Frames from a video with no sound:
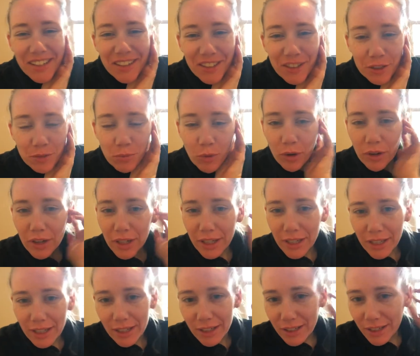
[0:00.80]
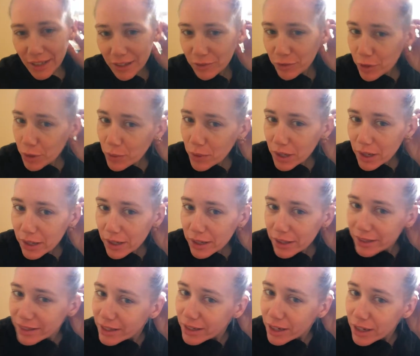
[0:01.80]
Good morning,
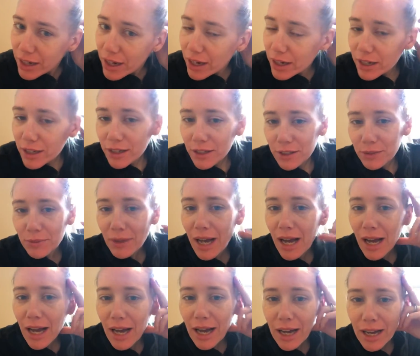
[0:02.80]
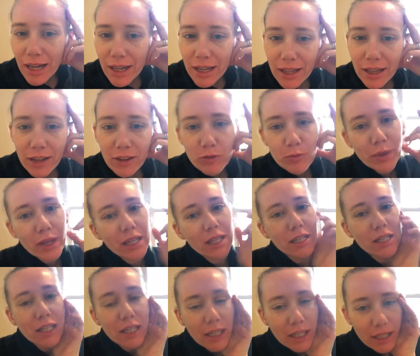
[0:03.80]
everyone. I have been
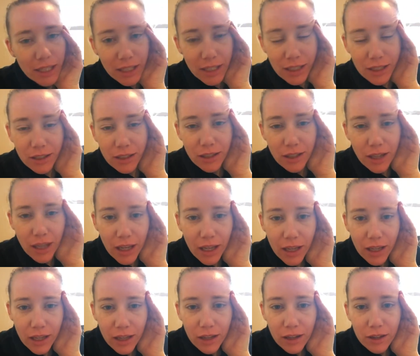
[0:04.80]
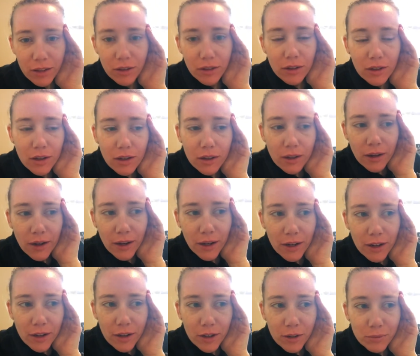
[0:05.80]
getting a
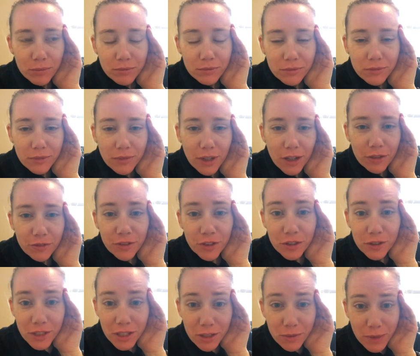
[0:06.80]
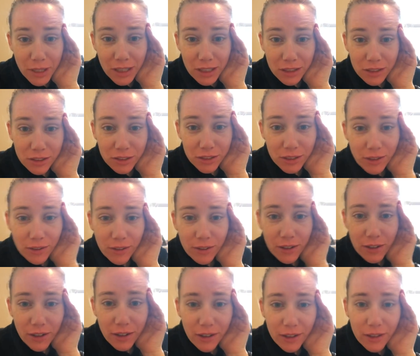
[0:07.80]
few emails
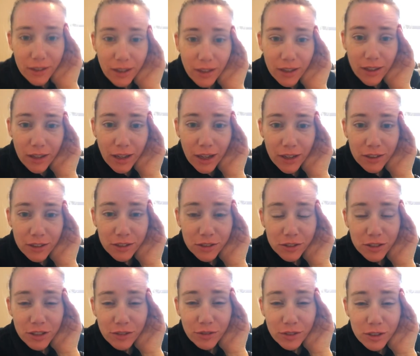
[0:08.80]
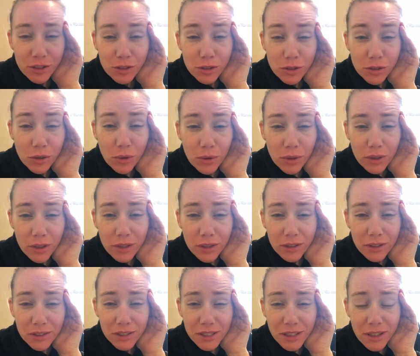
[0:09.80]
on how to do different
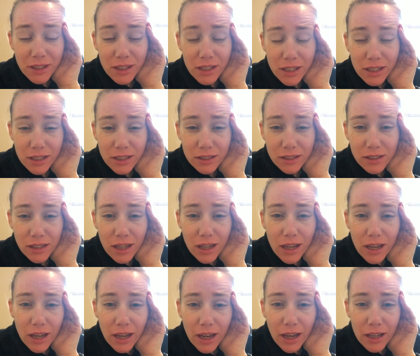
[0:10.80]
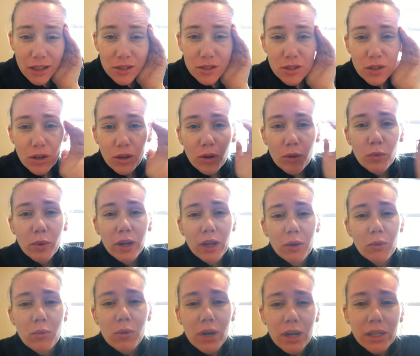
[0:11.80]
tutorials and things. And so what I
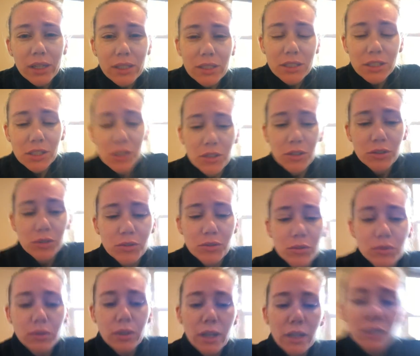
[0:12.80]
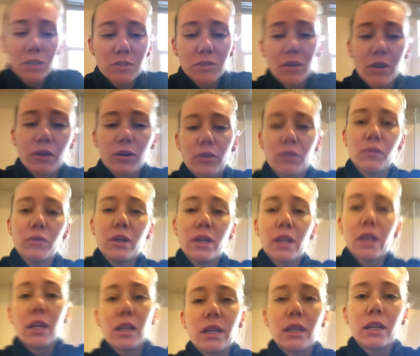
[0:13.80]
wanted to let you know
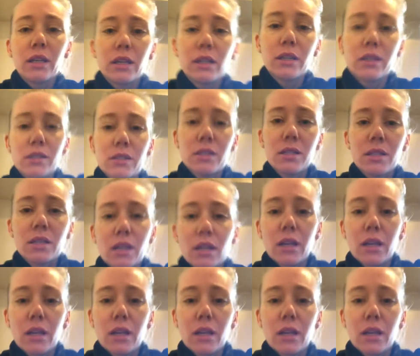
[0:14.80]
is